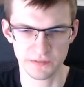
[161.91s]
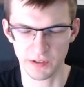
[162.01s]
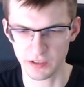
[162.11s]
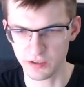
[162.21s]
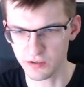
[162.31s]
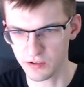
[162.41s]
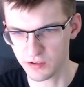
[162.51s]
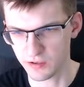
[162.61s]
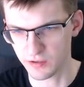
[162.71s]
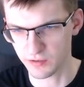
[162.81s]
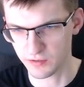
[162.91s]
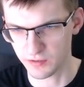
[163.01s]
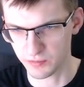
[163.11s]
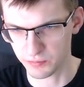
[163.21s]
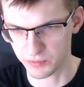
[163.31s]
value.
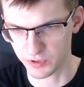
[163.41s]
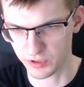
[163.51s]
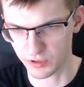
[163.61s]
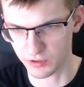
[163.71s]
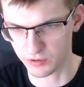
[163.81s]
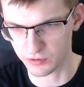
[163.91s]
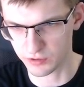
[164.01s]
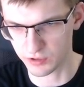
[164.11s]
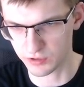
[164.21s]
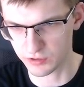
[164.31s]
Pre-order